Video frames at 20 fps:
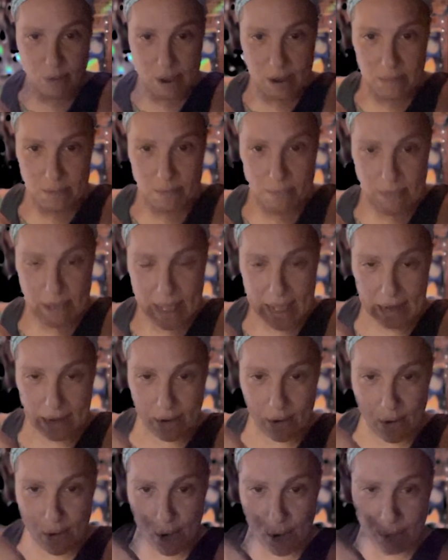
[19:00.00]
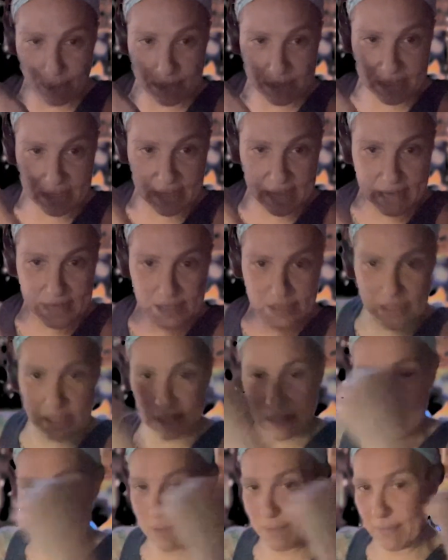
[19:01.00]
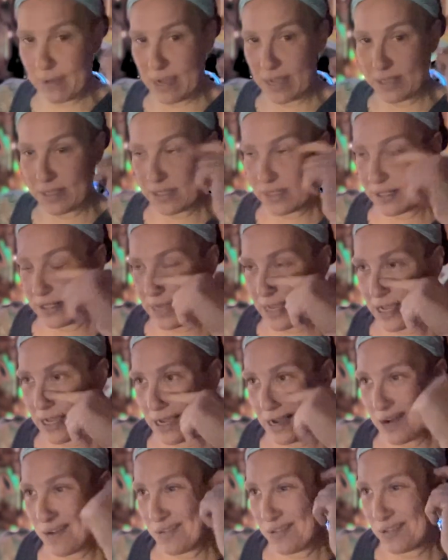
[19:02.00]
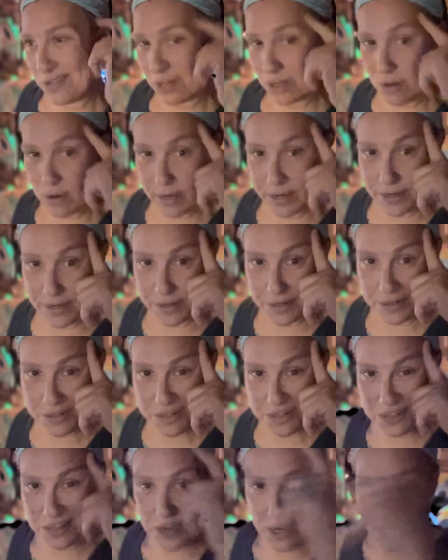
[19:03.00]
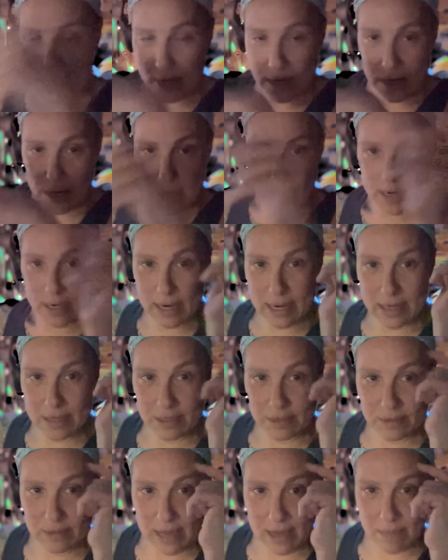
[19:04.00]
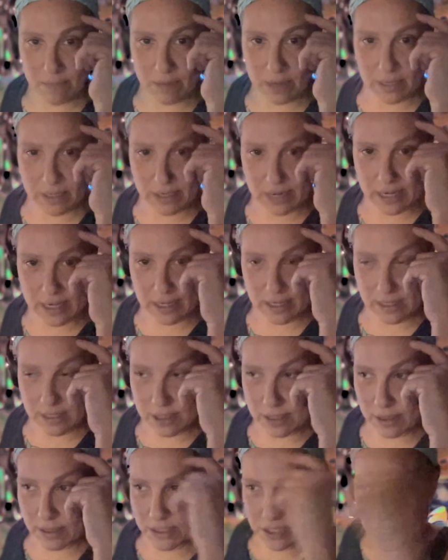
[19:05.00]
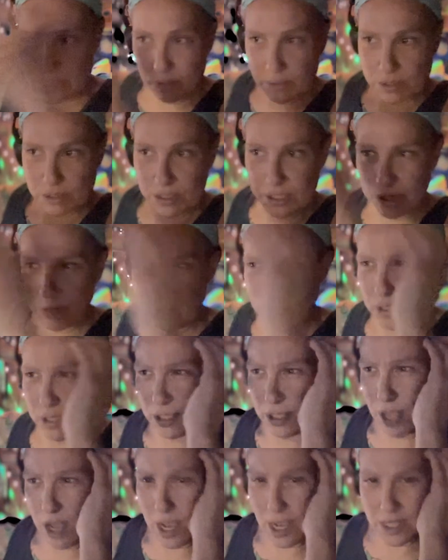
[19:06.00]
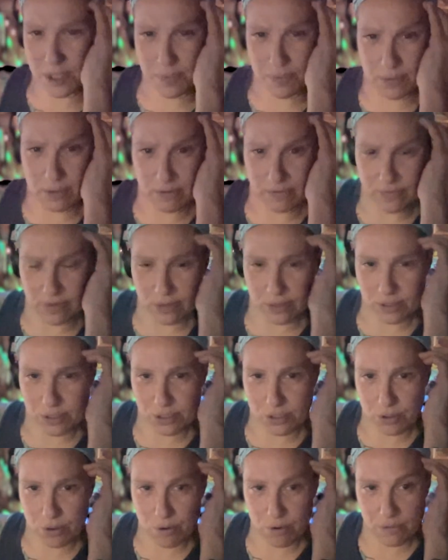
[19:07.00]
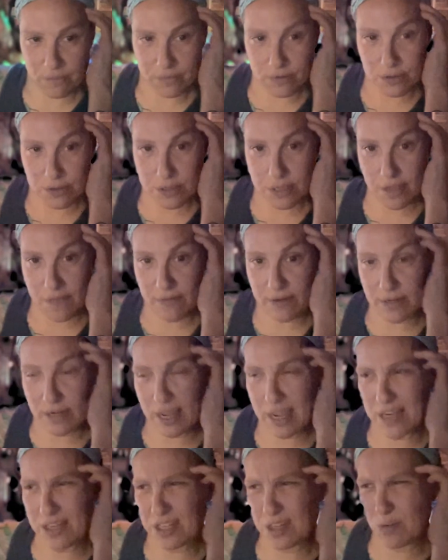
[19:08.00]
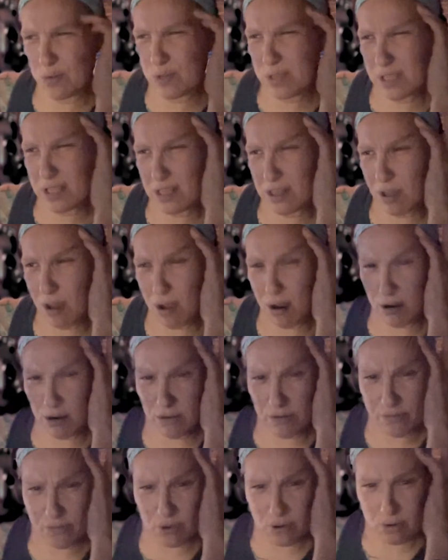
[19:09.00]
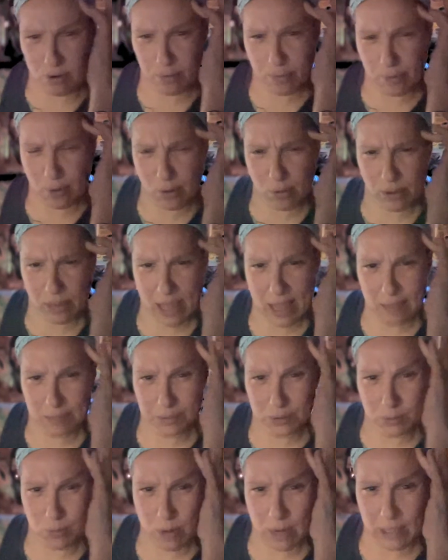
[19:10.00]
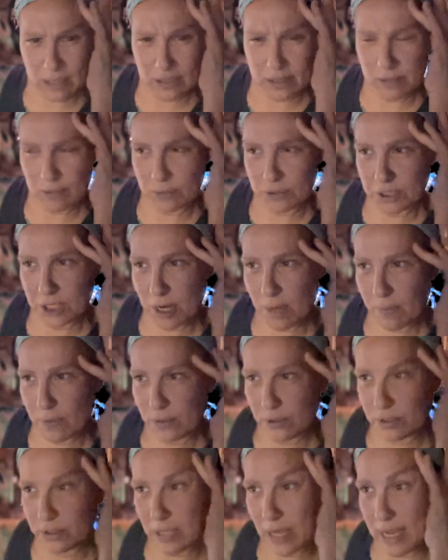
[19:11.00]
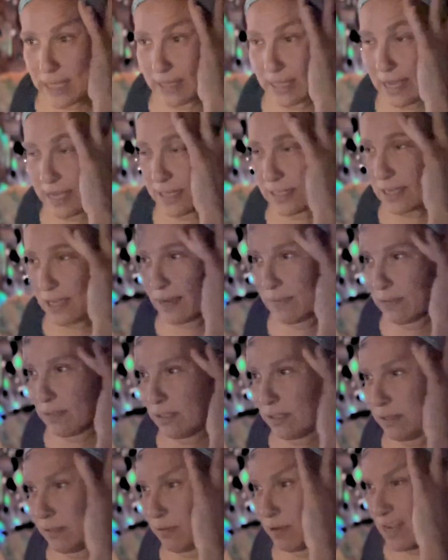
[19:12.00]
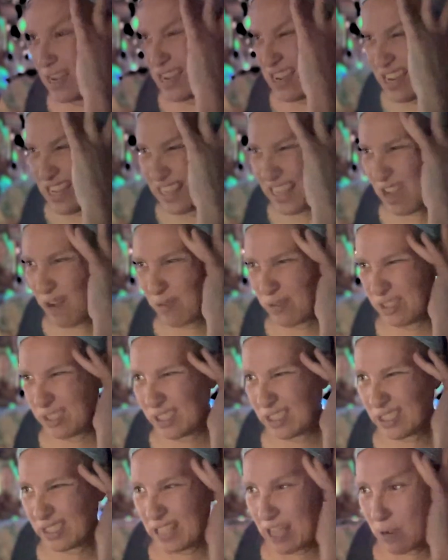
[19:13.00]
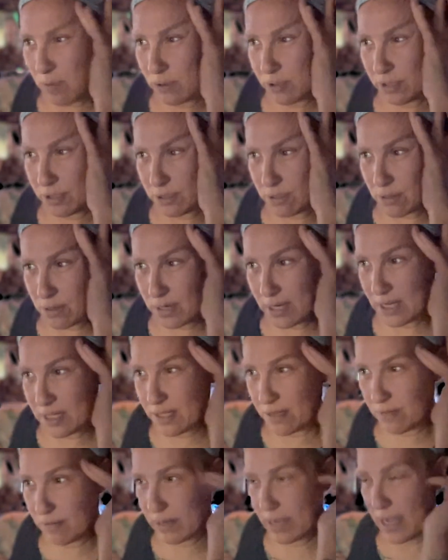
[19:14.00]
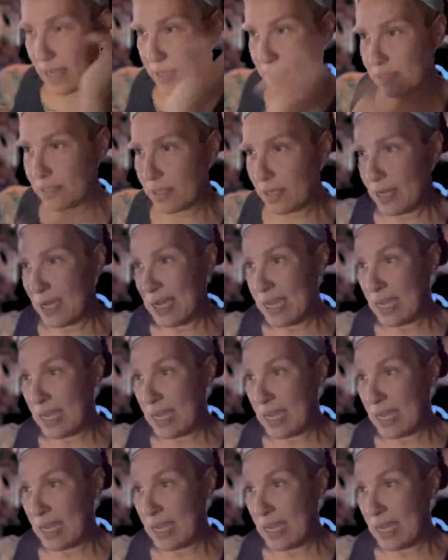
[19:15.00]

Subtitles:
run back home to catch the late bus to take care of the critters. And I'd do that Monday, you know. And she was in the hospital for a stroke for 7 days. She was in longer for her prolapse rectum. She almost died that time too. That was 32 days.